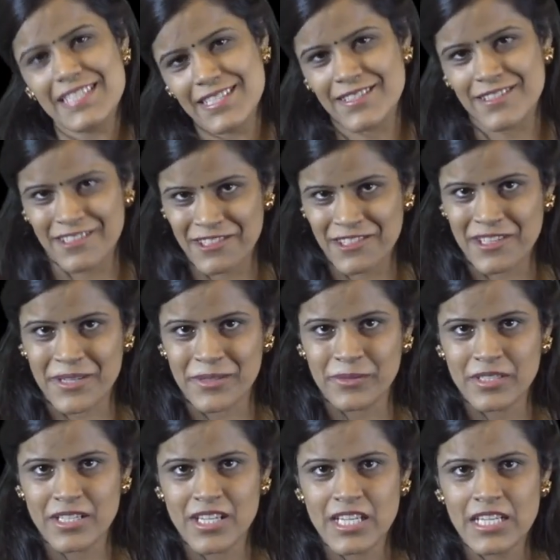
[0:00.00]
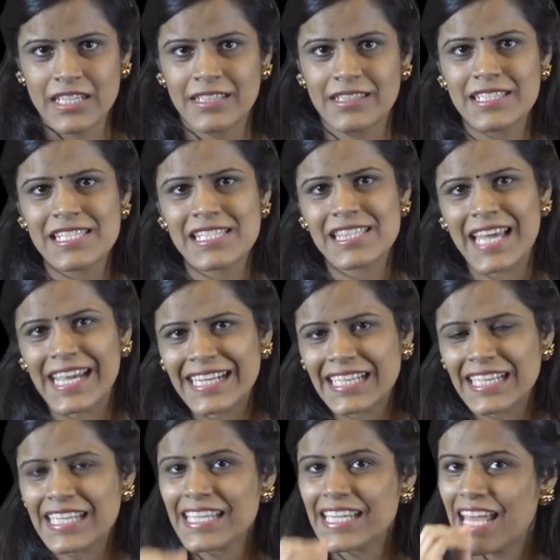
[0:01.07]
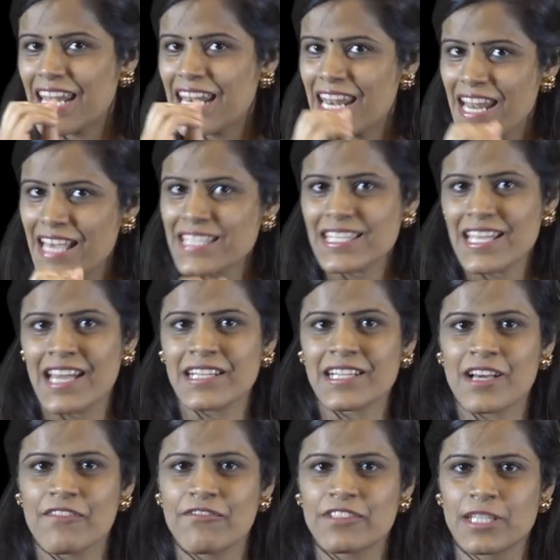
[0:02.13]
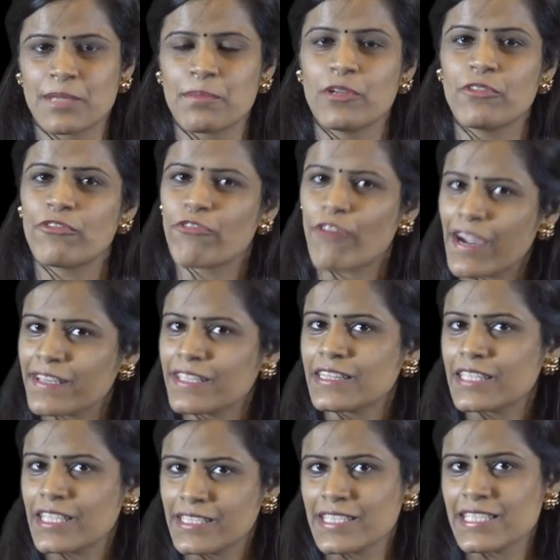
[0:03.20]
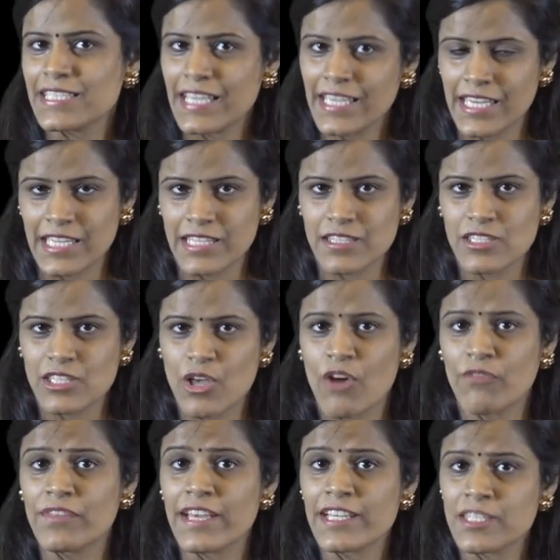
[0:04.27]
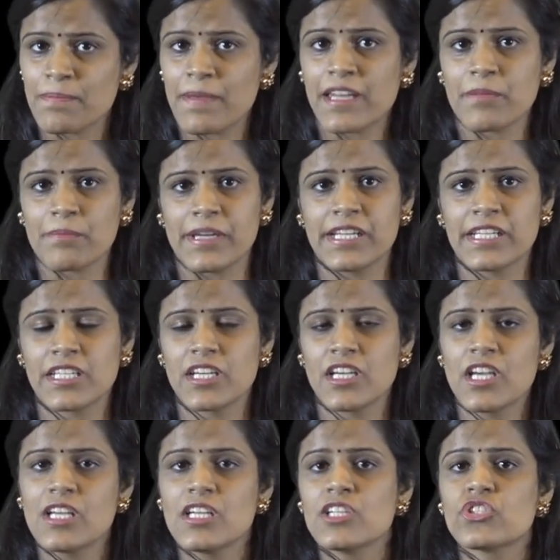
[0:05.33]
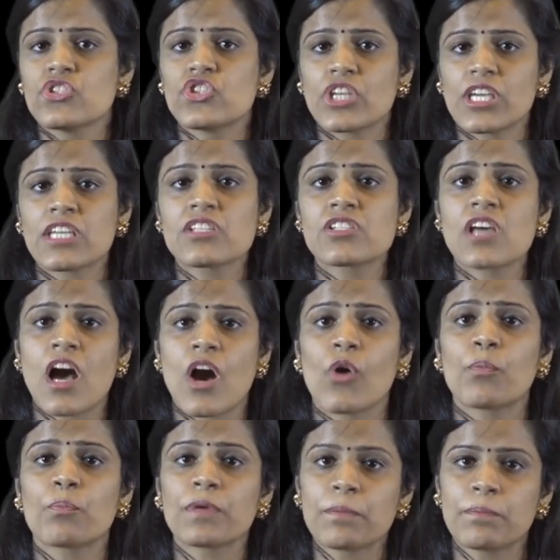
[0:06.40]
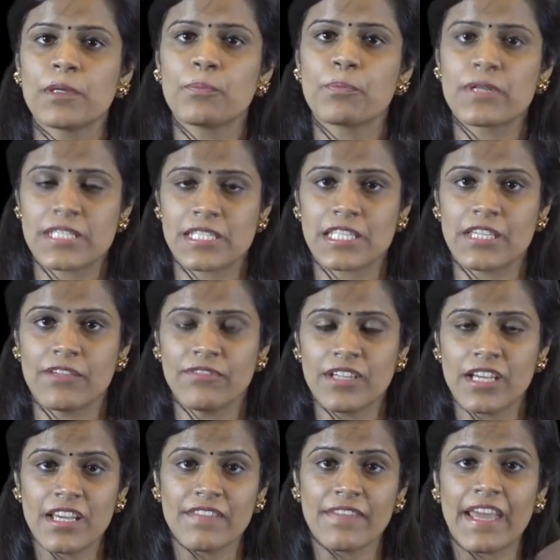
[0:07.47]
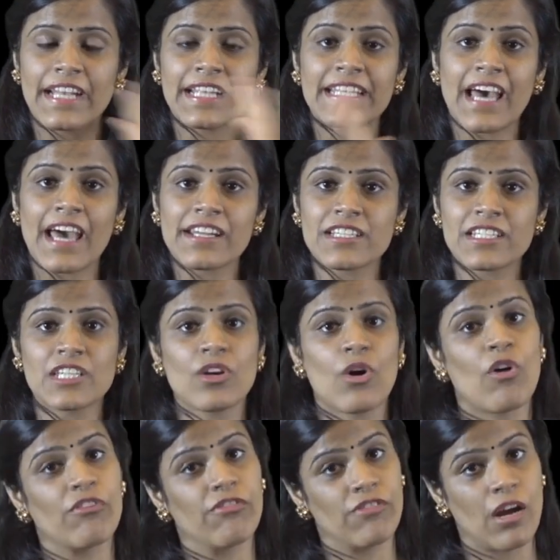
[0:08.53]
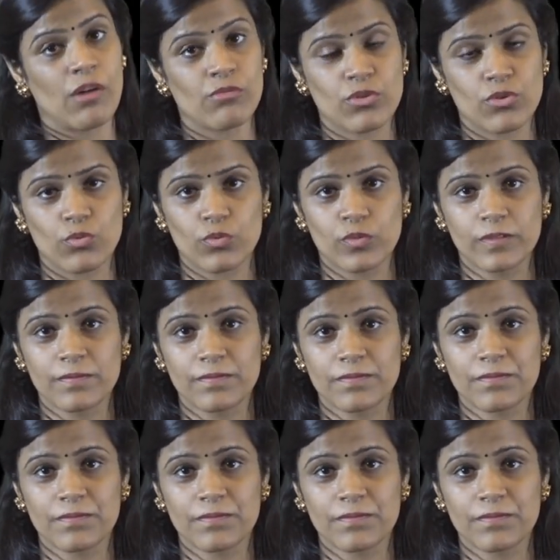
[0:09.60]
As it turns out, the slightly less uncomfortable final 30 seconds of the experiment changed how people perceived the entirety of round 2.